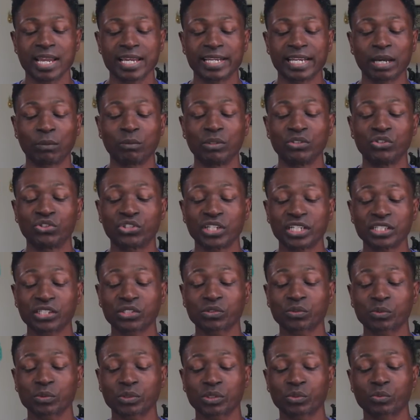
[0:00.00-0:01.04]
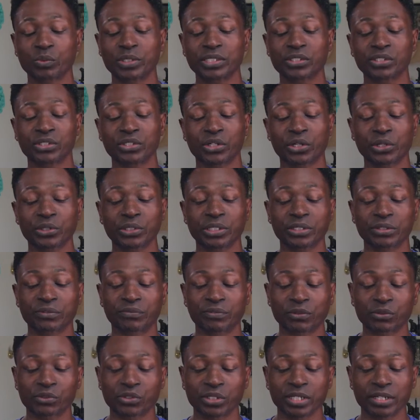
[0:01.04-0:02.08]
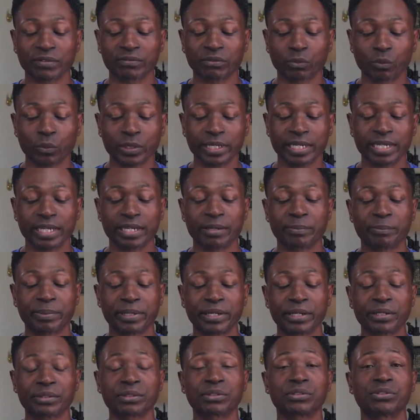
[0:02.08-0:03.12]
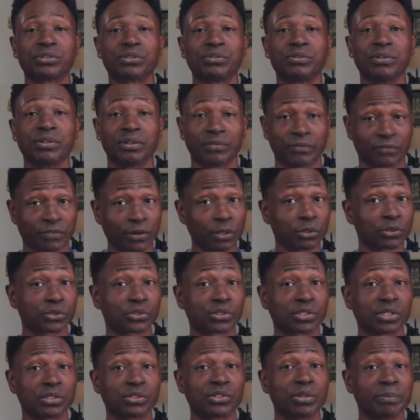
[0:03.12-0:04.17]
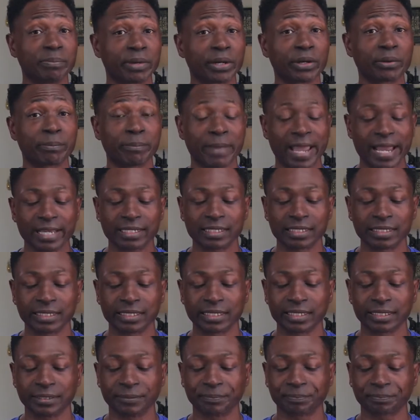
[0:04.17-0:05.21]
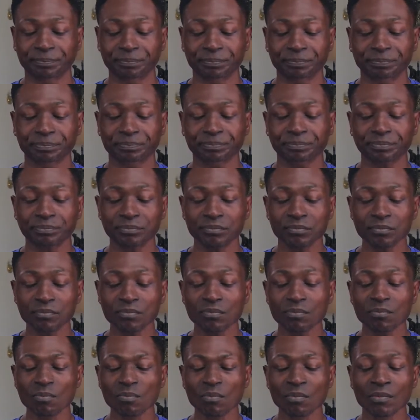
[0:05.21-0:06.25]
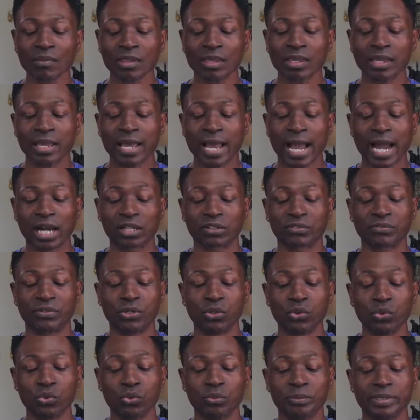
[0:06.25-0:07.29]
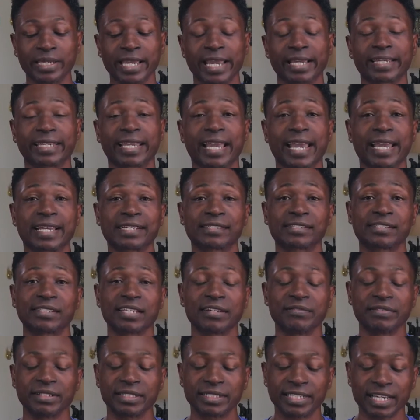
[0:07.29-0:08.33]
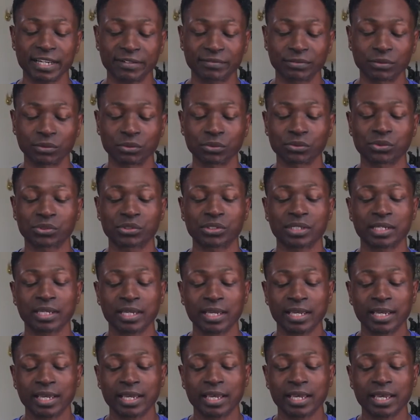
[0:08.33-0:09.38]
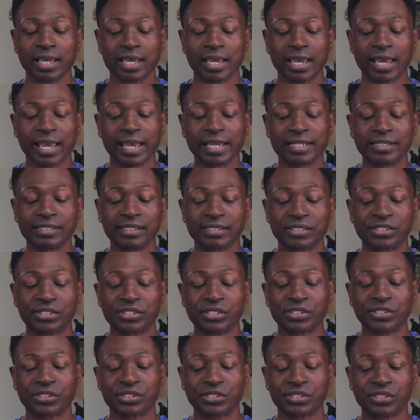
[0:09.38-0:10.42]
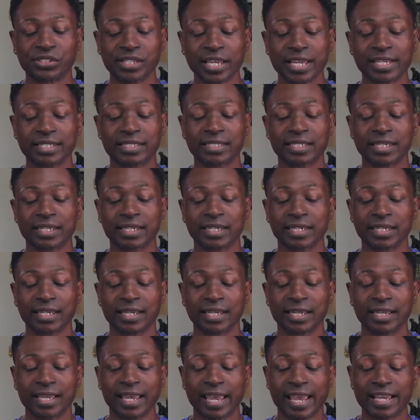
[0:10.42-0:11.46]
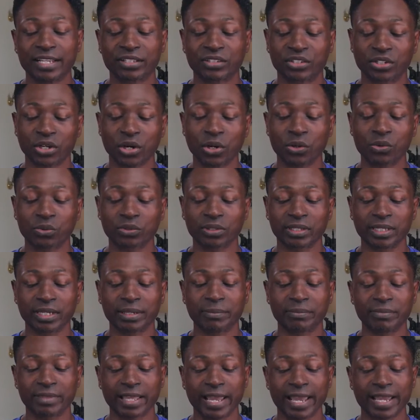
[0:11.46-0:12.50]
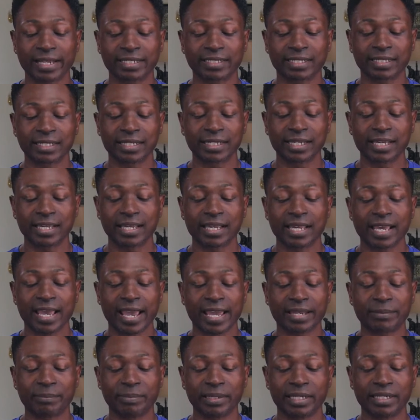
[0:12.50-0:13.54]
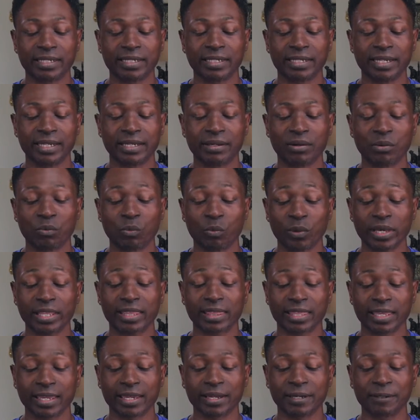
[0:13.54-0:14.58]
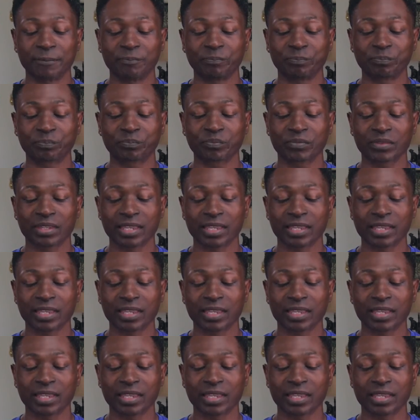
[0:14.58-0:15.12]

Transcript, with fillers: Now, when Jesus was risen early the first day of the week, he appeared unto, first unto Mary Magdalene, out of whom he had cast seven devils. And she sent and told them that had been with him